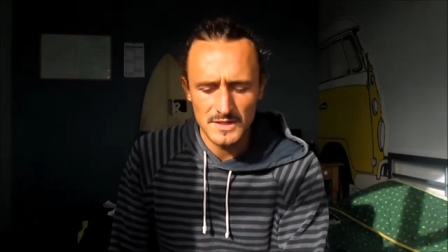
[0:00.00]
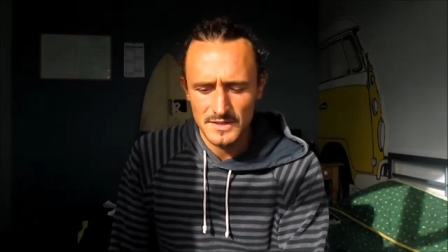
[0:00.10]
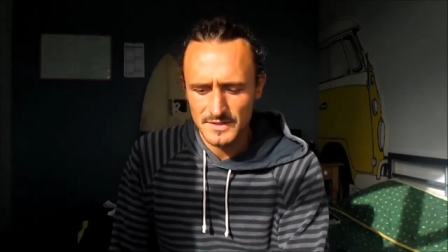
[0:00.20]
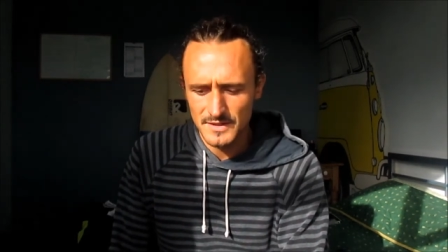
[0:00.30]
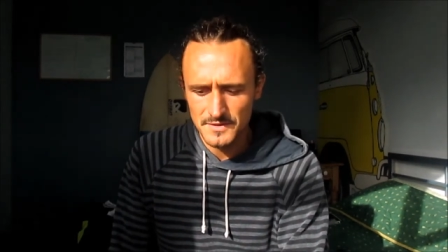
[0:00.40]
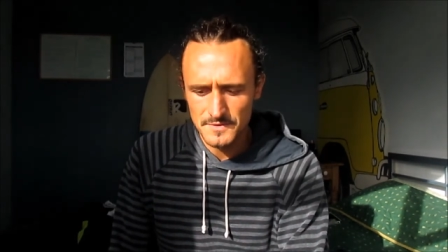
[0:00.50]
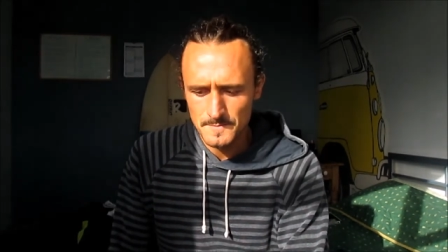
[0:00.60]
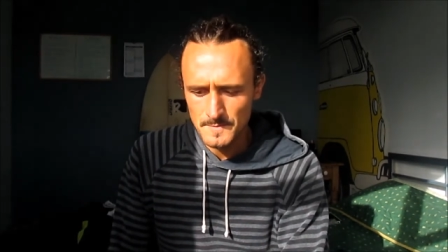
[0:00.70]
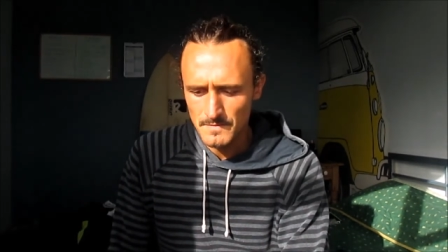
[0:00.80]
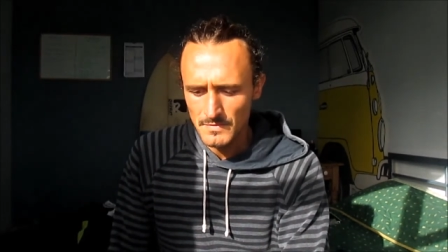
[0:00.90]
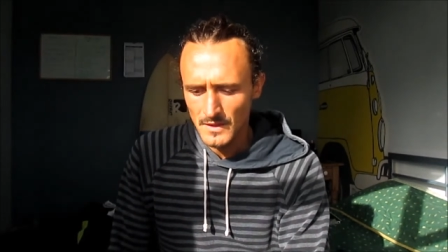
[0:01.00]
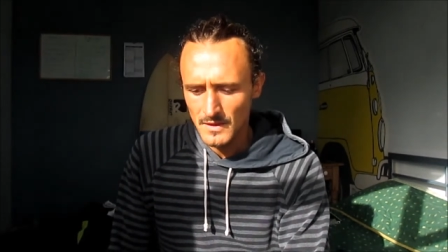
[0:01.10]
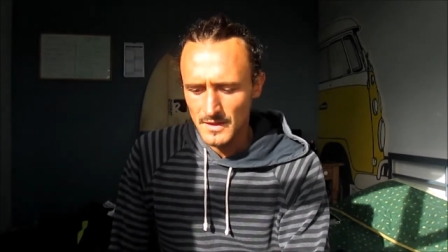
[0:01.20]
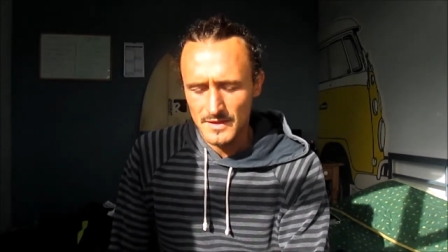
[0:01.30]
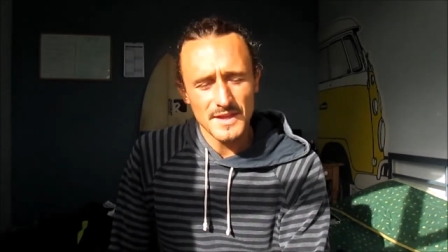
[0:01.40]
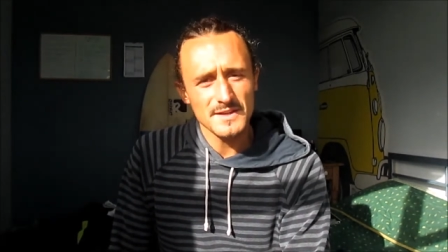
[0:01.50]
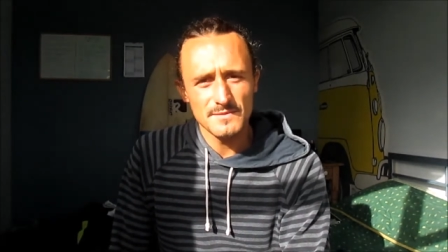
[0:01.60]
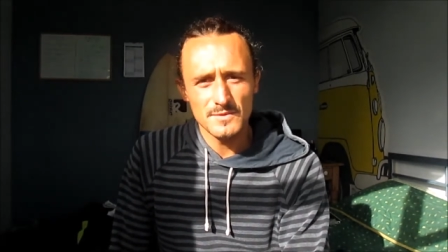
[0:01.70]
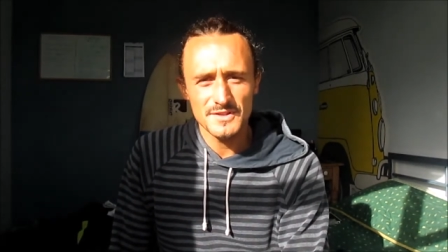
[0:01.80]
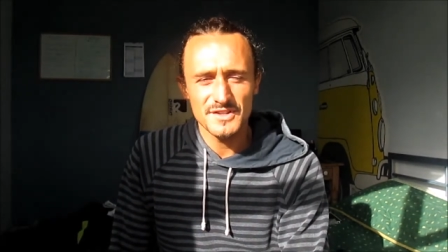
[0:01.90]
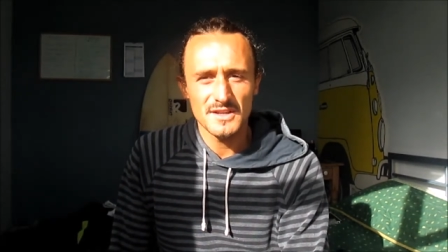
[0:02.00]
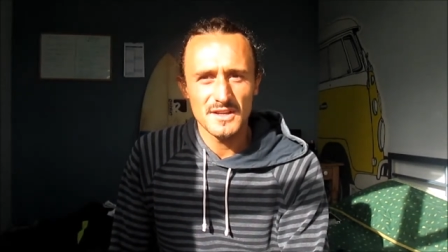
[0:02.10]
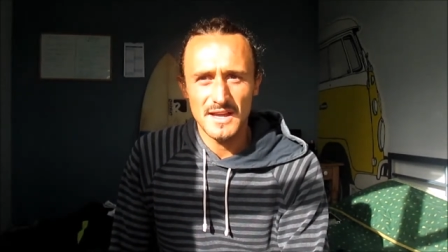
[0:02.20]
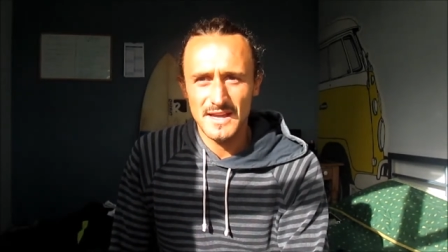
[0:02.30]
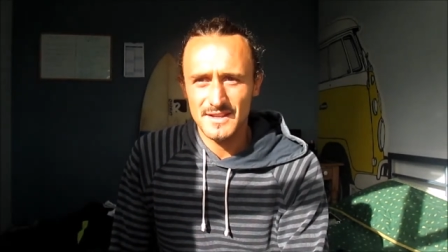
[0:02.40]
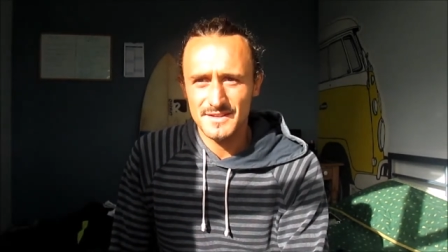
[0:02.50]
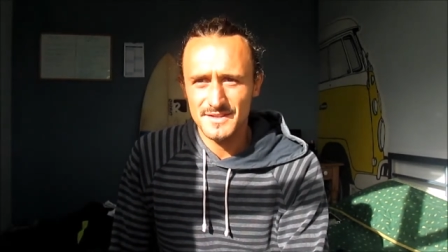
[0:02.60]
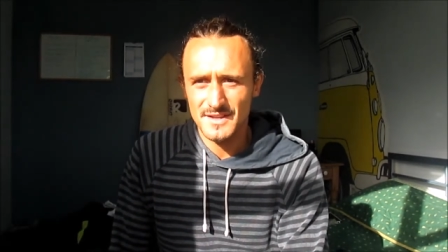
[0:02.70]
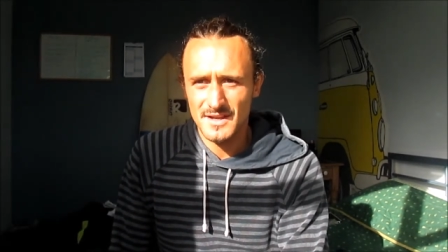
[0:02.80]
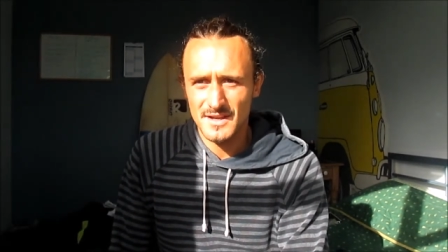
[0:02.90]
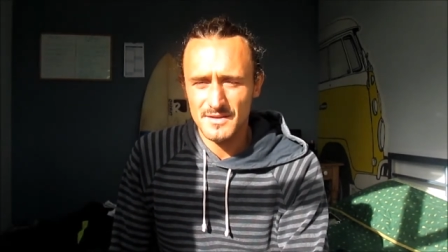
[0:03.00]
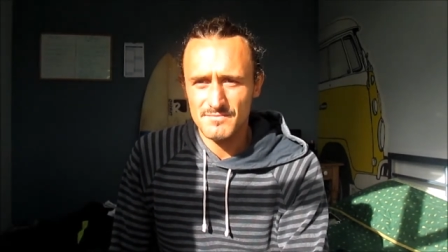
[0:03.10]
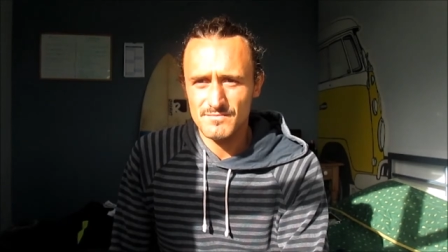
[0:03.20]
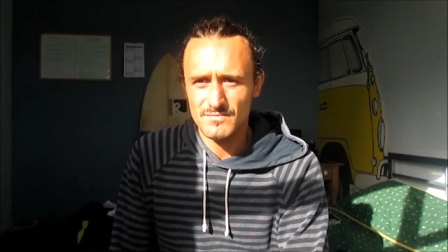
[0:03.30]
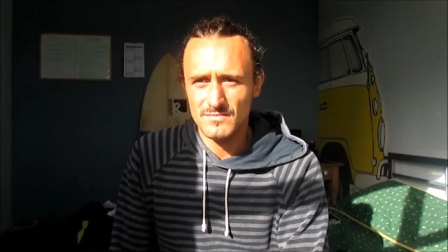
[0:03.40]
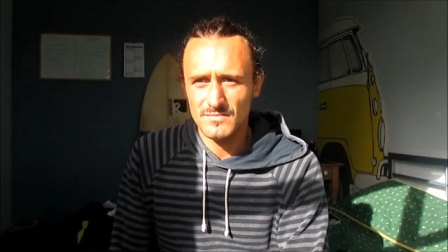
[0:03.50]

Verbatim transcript: So thanks for watching and um,